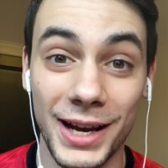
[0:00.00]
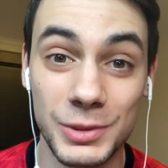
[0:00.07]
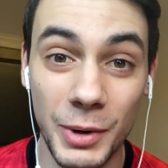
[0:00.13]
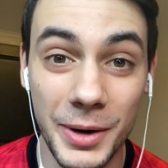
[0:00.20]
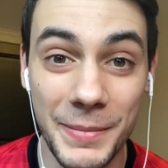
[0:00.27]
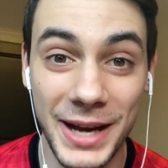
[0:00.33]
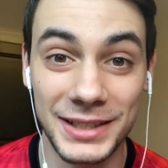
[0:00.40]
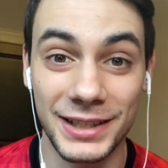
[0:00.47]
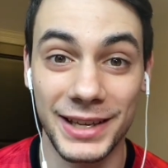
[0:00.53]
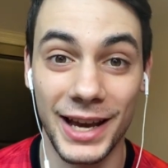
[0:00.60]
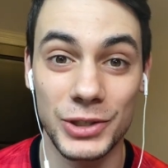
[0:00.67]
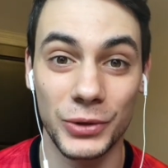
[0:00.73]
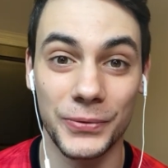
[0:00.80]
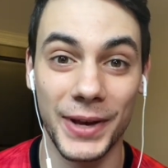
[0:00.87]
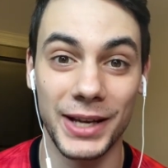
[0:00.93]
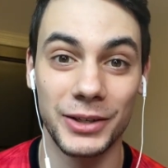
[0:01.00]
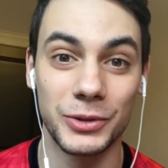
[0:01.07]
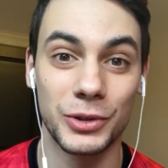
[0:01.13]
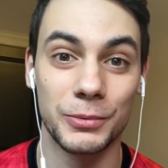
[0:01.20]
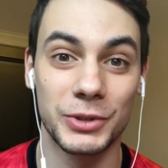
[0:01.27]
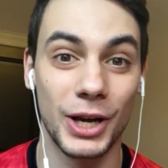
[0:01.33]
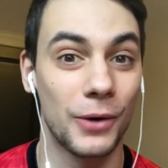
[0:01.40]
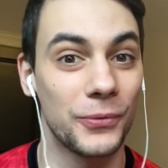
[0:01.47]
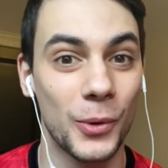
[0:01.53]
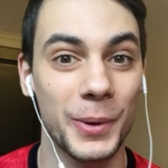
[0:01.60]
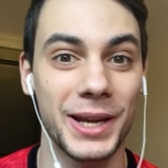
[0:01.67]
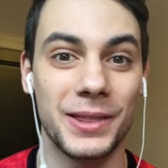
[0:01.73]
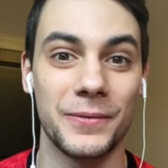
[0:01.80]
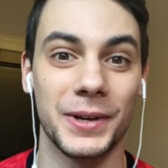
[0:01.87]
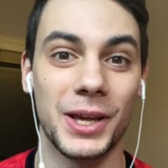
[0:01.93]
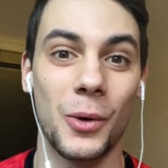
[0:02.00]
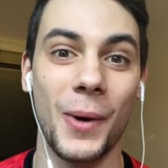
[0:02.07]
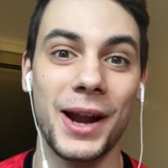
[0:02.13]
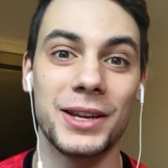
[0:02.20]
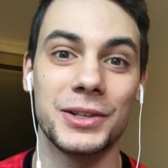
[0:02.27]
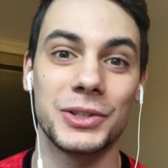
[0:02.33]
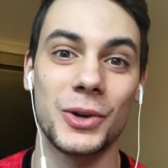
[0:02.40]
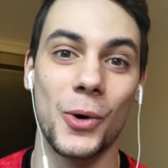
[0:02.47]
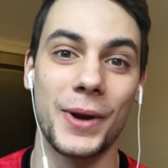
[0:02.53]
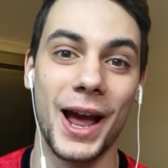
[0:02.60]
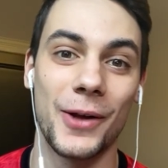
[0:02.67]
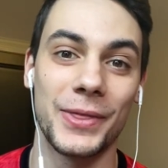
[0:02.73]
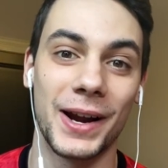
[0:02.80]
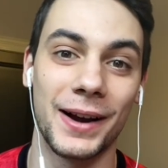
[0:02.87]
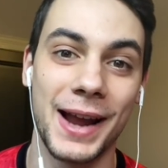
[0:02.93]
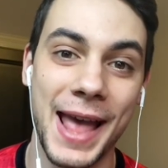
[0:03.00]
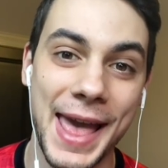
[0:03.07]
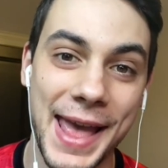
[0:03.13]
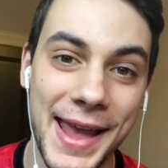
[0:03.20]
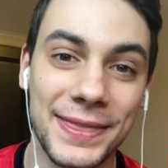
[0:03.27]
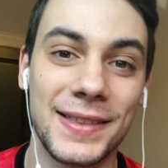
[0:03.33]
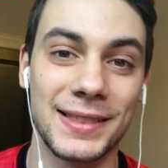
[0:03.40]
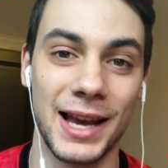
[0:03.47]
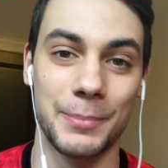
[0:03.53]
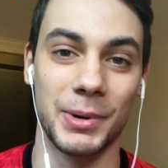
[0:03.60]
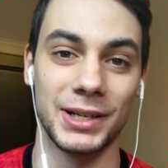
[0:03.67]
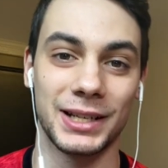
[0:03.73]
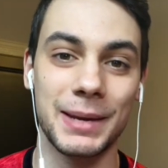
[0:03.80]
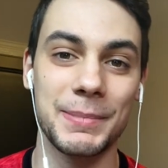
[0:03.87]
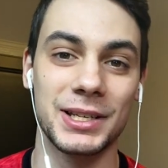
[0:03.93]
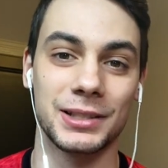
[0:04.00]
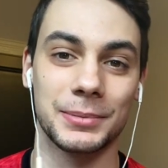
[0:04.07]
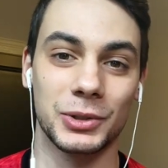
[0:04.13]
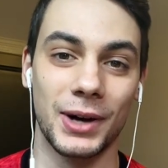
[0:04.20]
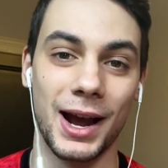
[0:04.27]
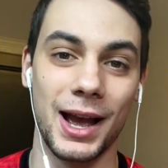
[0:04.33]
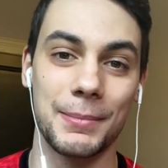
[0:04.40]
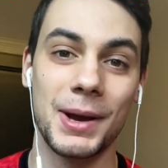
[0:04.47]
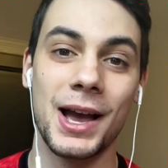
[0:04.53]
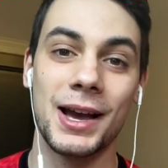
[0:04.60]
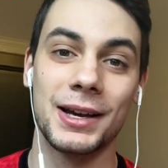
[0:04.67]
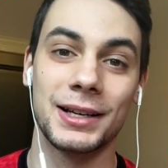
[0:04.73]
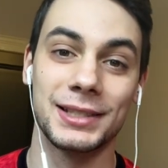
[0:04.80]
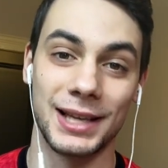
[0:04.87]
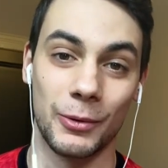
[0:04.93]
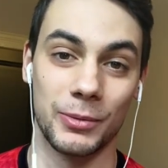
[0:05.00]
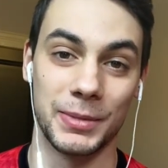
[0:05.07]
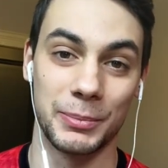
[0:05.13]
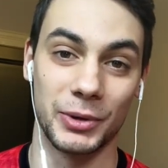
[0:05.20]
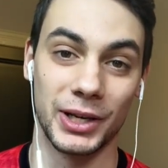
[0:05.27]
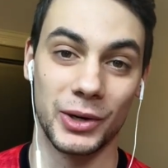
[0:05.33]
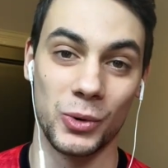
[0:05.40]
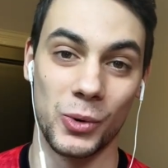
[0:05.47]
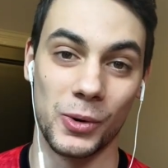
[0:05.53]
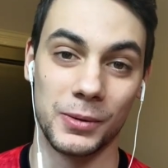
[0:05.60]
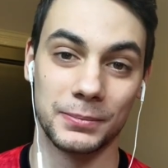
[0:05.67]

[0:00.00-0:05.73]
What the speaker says: Welcome back to the Casual Fan YouTube channel. Before we get in the video, why don't you just go down there, hit the like button, give me a subscribe, because that would be pretty cool.